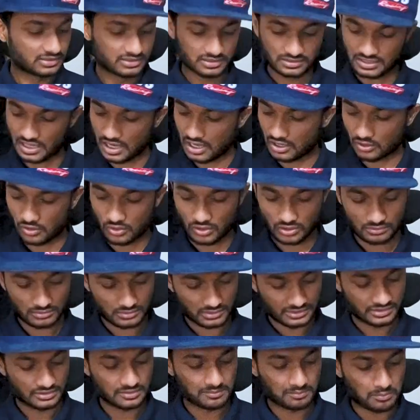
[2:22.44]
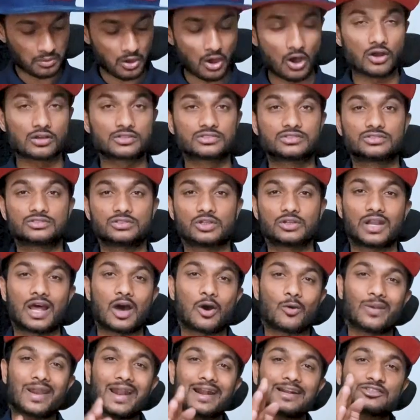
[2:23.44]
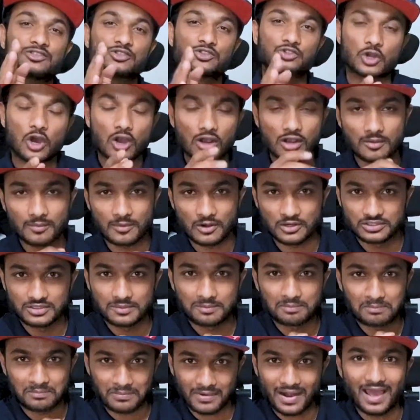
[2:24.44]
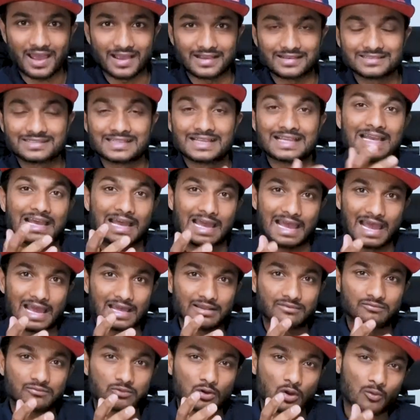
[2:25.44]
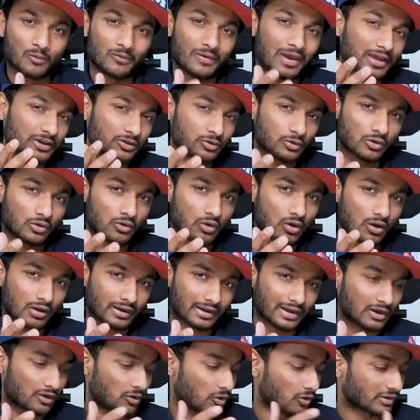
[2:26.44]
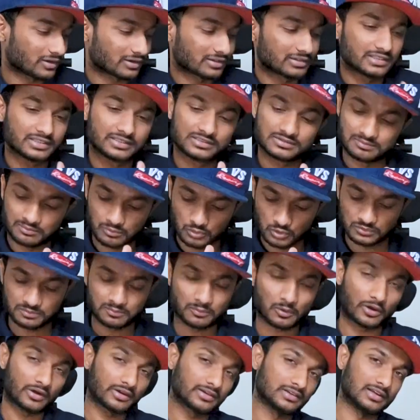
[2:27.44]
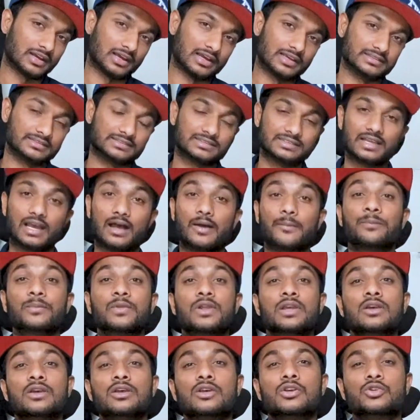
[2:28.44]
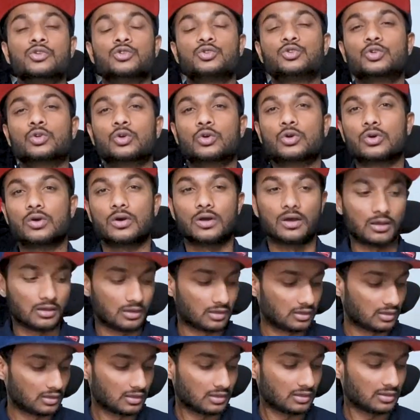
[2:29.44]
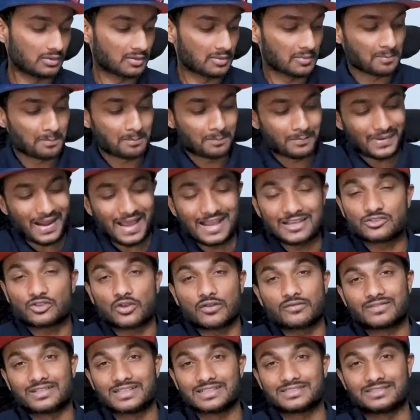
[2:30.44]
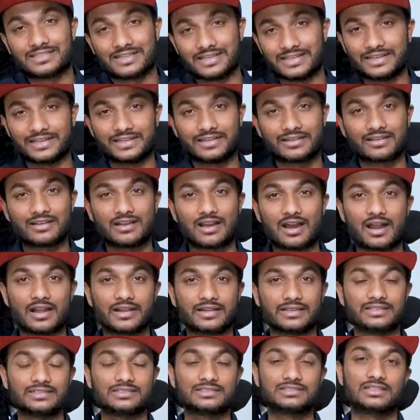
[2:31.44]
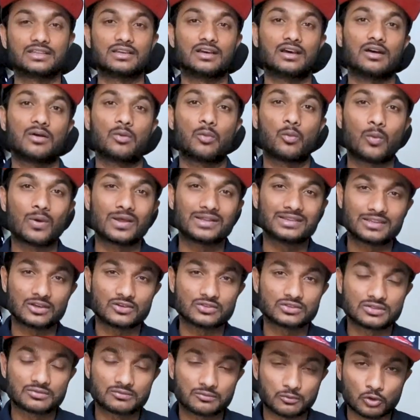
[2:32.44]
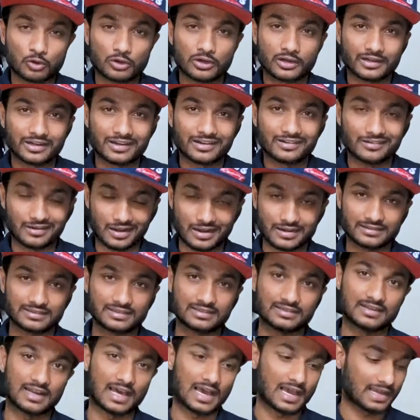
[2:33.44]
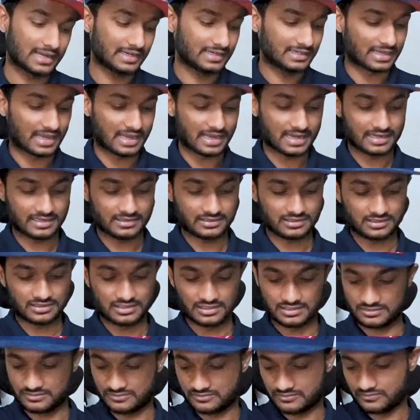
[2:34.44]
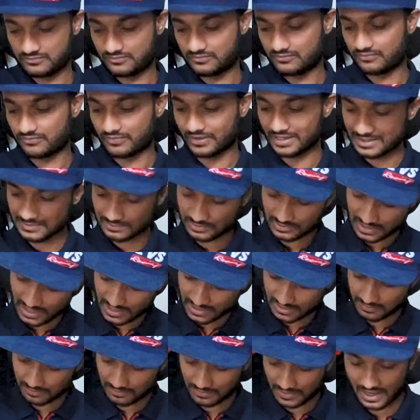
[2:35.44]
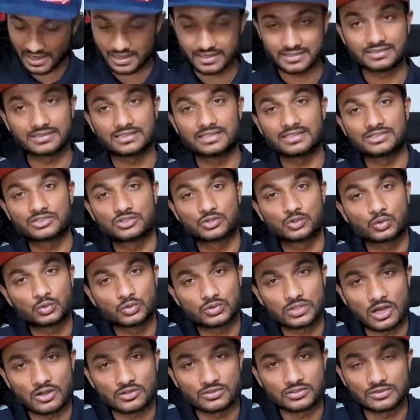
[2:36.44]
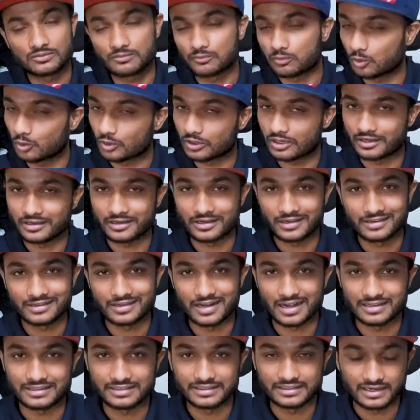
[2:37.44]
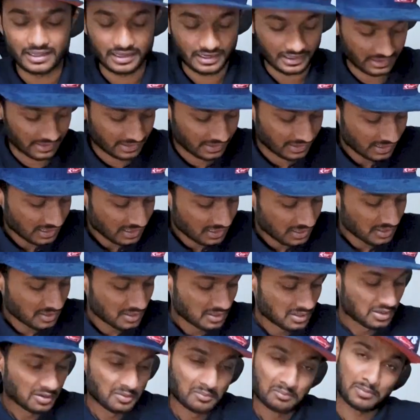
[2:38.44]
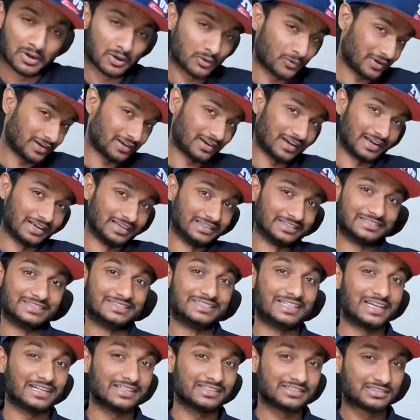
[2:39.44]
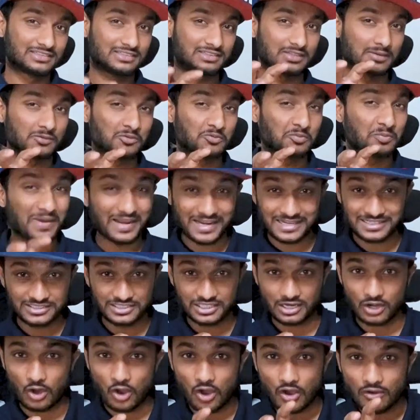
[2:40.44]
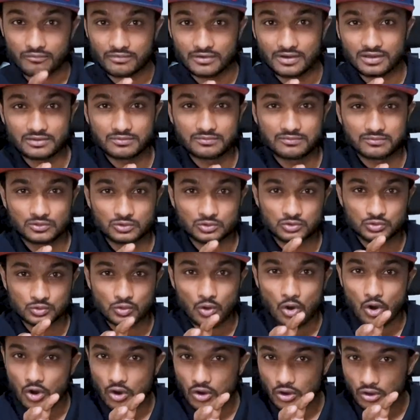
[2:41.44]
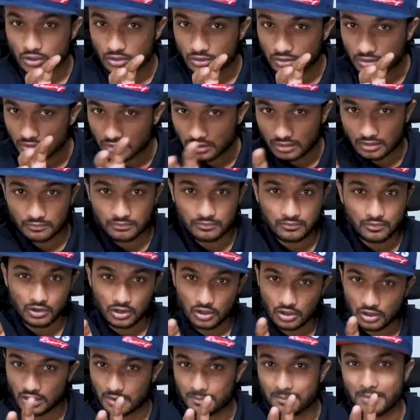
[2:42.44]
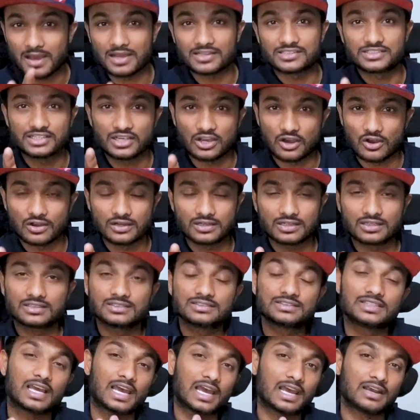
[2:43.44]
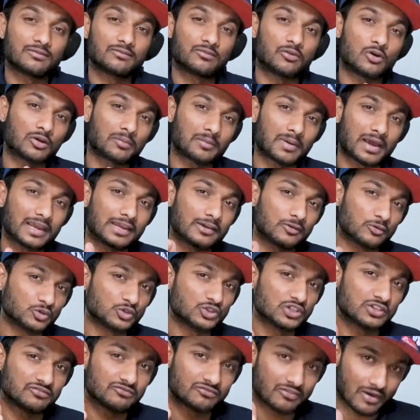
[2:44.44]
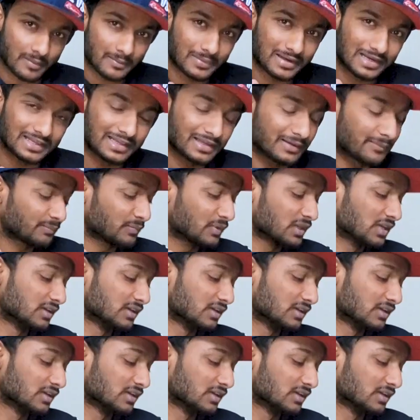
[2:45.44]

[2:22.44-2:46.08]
these are all in the box. So now let's talk about the price and from where you can order this both product guys. Yeah. So price of this radiator guard is 1499, and this frame slider price is 2499. But wait guys, there is a special offer to all for all Apache owners and for my UG family.